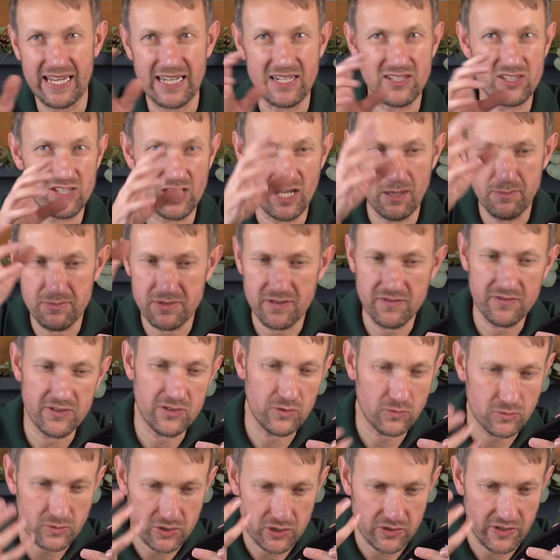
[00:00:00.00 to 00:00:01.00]
in terms of the
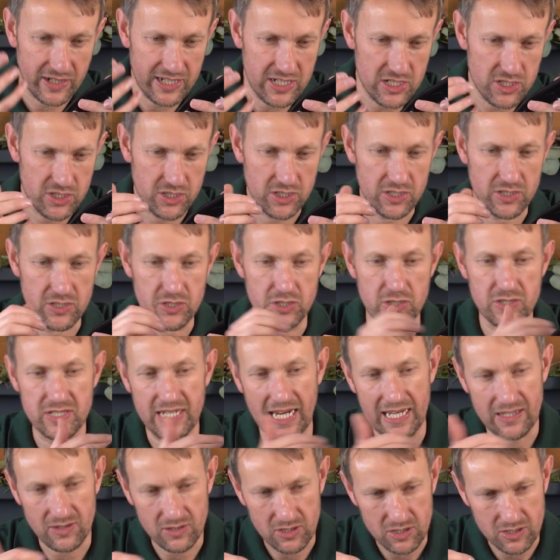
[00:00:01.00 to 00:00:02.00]
alterations. You
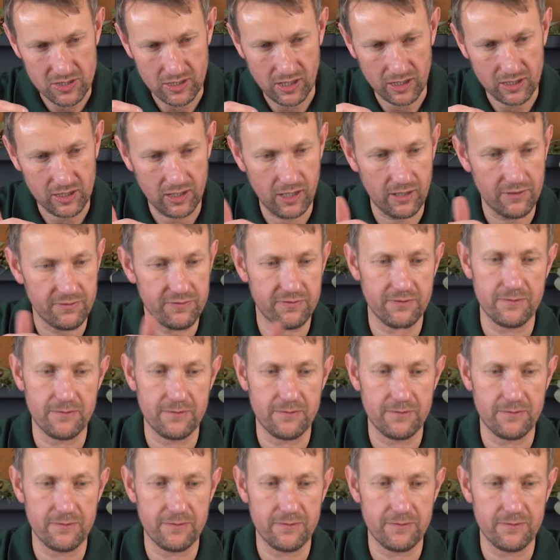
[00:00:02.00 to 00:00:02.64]
take the stock off,